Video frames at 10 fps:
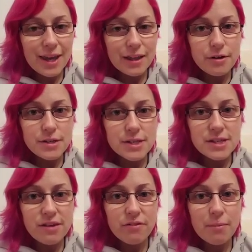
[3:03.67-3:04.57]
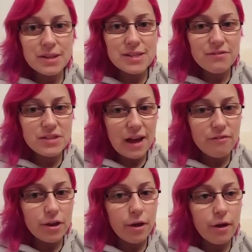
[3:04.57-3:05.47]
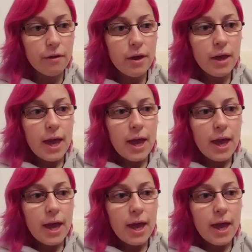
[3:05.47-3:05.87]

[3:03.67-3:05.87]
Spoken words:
kilos in 7 months after having her,